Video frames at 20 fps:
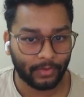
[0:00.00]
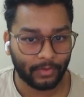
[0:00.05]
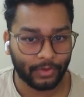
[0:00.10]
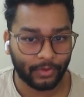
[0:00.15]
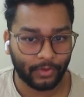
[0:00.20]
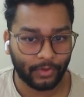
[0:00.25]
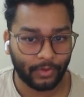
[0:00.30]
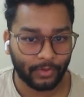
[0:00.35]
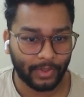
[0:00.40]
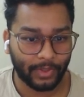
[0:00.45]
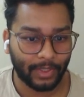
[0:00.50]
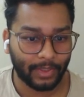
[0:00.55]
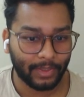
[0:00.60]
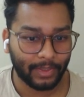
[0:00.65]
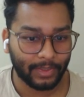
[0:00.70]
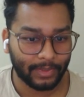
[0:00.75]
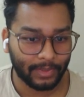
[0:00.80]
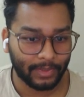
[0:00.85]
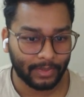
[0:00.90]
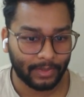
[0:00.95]
It will show you
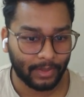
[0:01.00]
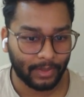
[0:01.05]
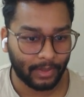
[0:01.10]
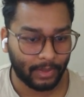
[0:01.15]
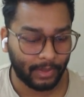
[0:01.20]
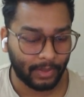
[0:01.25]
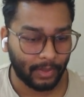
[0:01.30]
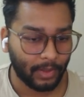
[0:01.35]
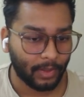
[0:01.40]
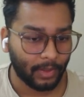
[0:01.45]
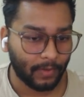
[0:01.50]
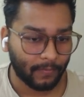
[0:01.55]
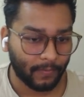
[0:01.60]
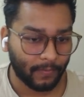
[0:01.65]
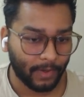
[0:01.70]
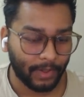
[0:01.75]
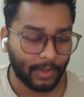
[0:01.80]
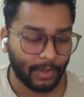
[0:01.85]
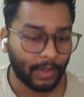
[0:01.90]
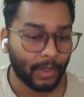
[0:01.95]
that this is the
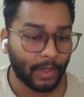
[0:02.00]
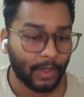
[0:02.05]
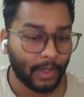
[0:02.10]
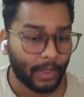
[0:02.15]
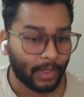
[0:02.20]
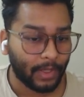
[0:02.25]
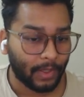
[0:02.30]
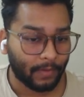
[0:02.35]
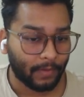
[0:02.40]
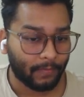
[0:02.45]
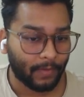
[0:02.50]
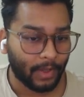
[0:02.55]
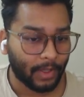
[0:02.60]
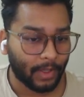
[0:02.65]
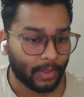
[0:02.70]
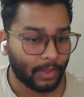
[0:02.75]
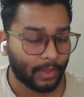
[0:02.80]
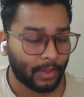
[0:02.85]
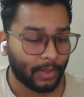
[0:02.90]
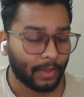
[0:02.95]
file. If
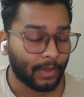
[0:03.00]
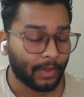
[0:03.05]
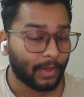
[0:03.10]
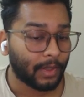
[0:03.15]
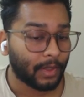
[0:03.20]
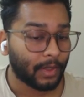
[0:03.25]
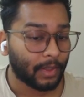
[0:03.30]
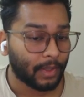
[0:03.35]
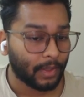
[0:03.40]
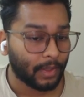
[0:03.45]
I